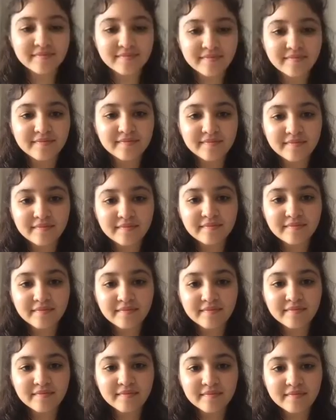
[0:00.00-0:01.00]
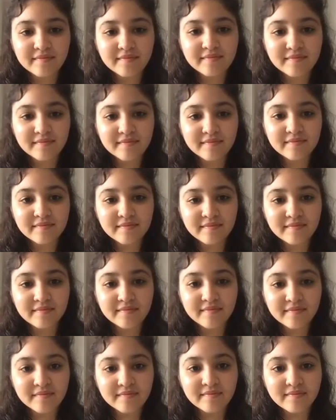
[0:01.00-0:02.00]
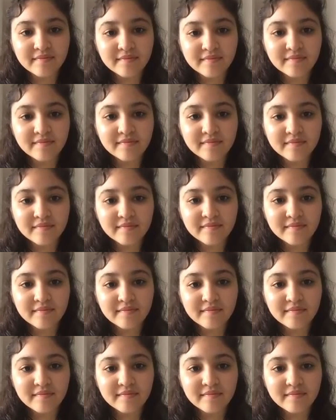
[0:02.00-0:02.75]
(silent)